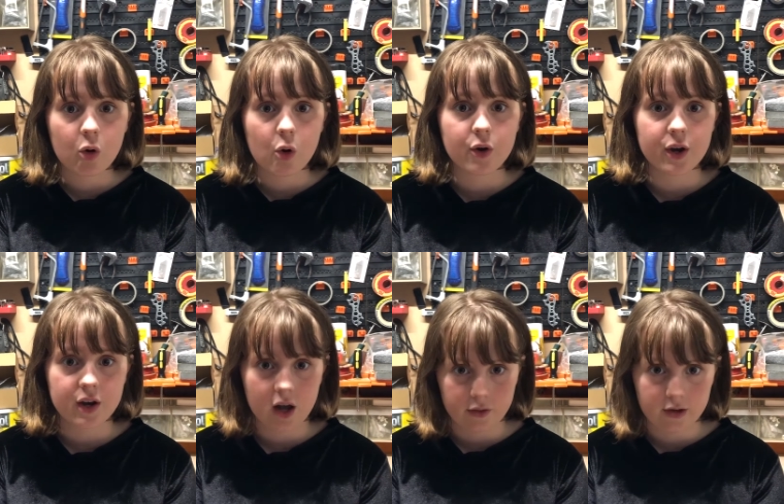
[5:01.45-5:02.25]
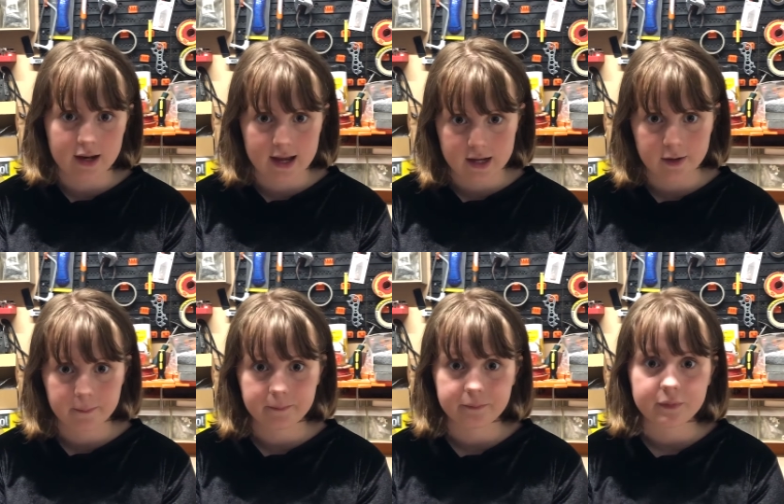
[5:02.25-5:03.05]
on another layer.
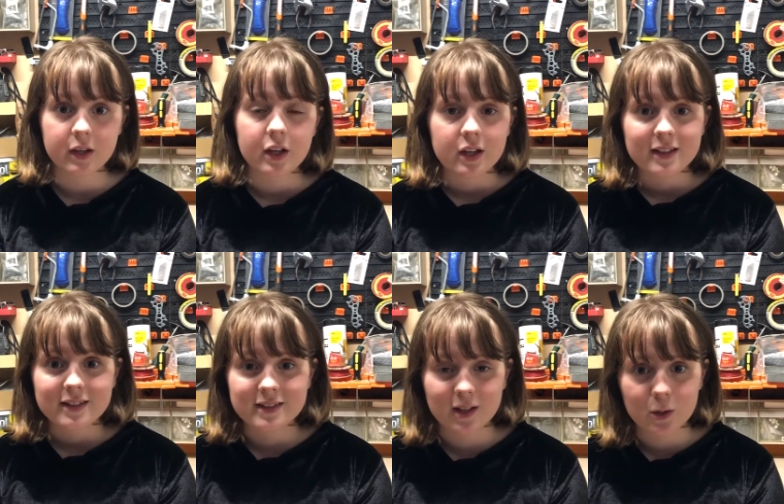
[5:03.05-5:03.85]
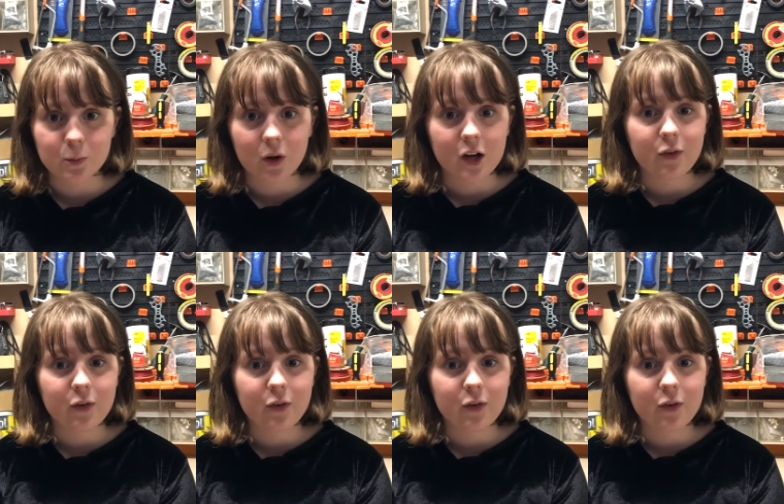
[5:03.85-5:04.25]
So what I've